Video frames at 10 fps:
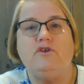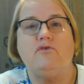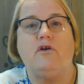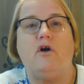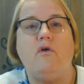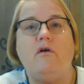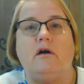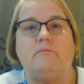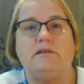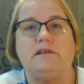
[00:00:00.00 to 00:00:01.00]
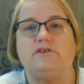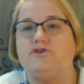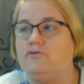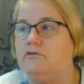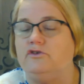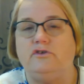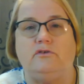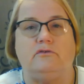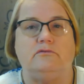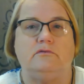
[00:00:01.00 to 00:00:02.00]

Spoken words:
gone, but they sure do.